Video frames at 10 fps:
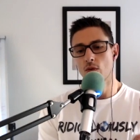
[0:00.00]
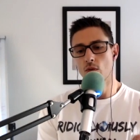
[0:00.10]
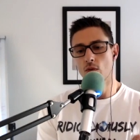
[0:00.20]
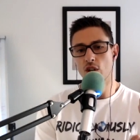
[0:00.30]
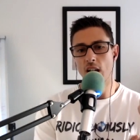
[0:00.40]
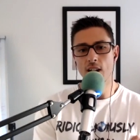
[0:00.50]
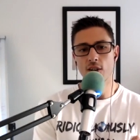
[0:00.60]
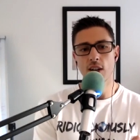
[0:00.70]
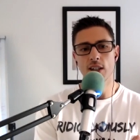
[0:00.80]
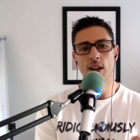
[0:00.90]
challenge
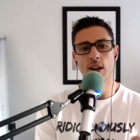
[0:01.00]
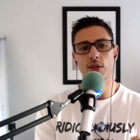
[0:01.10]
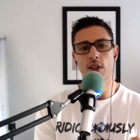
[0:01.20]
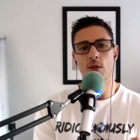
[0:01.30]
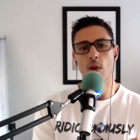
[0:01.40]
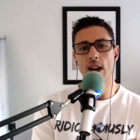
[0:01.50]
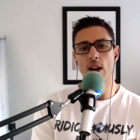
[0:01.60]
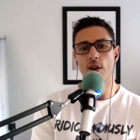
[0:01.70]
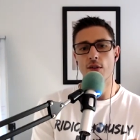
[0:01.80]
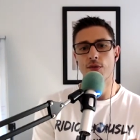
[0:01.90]
ourselves in a way
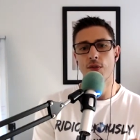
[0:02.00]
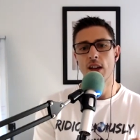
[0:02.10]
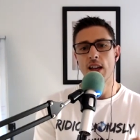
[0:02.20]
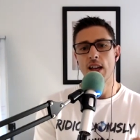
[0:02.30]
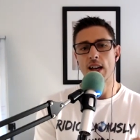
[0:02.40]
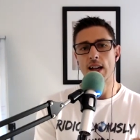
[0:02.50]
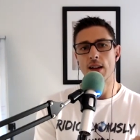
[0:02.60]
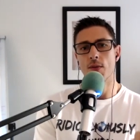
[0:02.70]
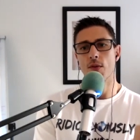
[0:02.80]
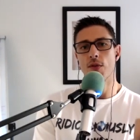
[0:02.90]
of
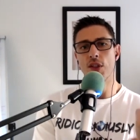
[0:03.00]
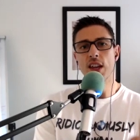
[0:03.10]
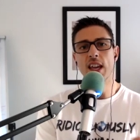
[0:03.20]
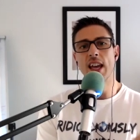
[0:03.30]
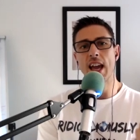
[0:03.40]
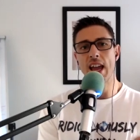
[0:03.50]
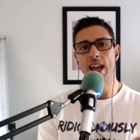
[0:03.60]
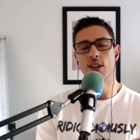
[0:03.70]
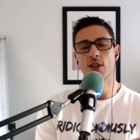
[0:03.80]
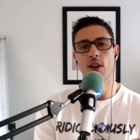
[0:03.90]
uh, thinking
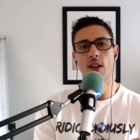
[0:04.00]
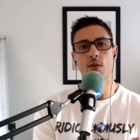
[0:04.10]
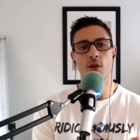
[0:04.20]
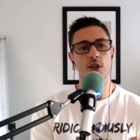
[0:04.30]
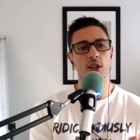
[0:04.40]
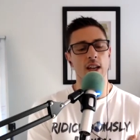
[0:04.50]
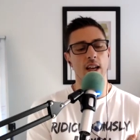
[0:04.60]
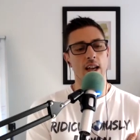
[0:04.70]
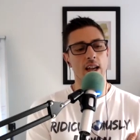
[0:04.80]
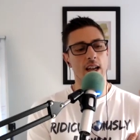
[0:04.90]
ahead. So, in other words,
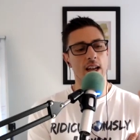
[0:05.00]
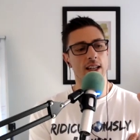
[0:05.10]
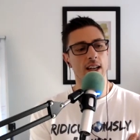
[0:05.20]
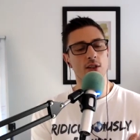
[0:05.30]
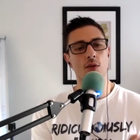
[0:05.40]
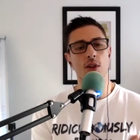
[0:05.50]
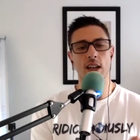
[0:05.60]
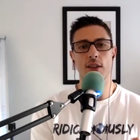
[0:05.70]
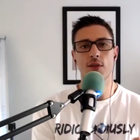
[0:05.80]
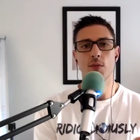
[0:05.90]
it doesn't always
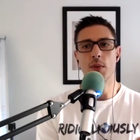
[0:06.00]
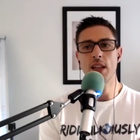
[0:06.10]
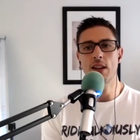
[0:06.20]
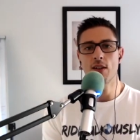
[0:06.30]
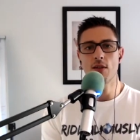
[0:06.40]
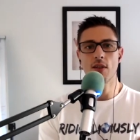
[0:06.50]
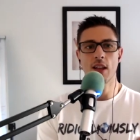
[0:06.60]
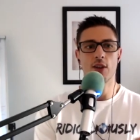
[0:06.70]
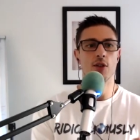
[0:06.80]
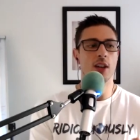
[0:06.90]
have to be
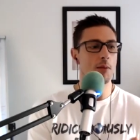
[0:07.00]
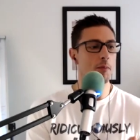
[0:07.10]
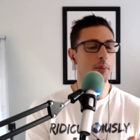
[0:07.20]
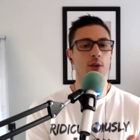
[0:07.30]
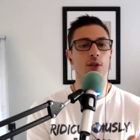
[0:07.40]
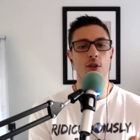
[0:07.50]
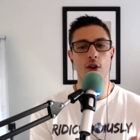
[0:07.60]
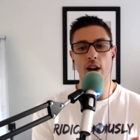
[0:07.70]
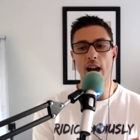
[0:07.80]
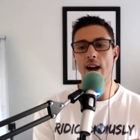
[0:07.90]
that you can build your
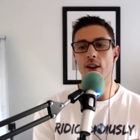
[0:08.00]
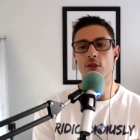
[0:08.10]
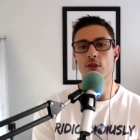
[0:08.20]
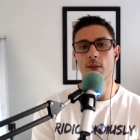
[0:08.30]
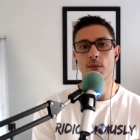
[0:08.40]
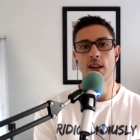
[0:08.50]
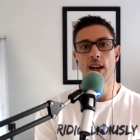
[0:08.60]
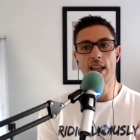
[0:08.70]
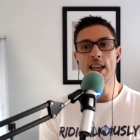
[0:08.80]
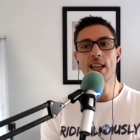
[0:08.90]
own house or something like
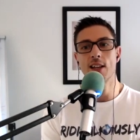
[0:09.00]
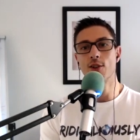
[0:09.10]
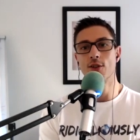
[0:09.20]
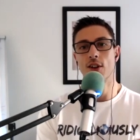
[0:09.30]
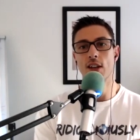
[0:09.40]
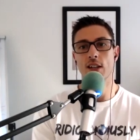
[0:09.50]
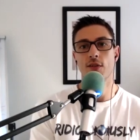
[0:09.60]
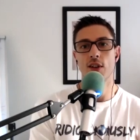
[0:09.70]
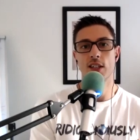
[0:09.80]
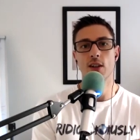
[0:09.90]
he can do. You know, he's
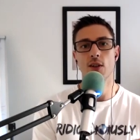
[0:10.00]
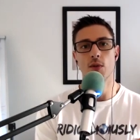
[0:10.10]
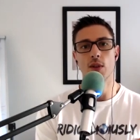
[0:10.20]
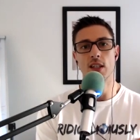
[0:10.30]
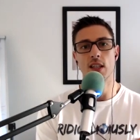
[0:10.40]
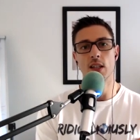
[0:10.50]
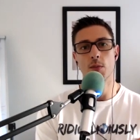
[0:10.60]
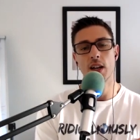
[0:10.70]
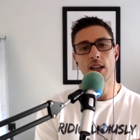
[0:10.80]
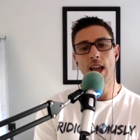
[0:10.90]
very skilled with these things,
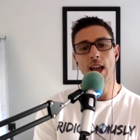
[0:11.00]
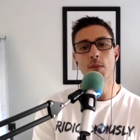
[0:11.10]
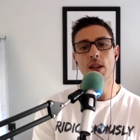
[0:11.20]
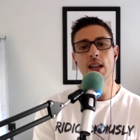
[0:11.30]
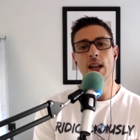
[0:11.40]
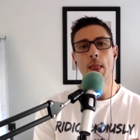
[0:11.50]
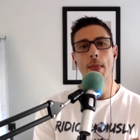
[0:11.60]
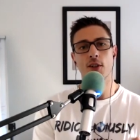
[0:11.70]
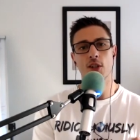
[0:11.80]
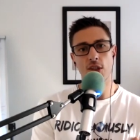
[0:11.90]
but it can be
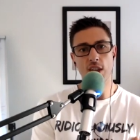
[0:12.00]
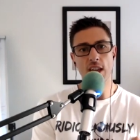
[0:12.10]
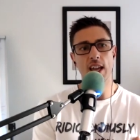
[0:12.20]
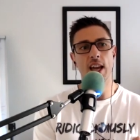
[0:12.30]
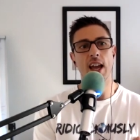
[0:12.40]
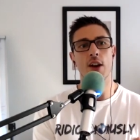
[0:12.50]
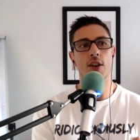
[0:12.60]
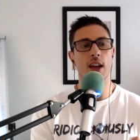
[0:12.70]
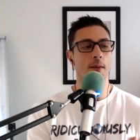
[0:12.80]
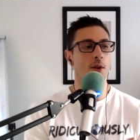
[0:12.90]
just thinking ahead.
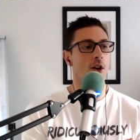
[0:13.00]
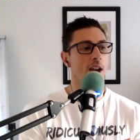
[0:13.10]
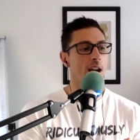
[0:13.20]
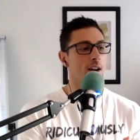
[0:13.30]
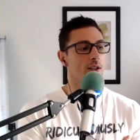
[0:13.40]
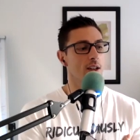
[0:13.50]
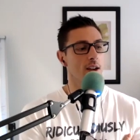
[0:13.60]
Okay, I'm going out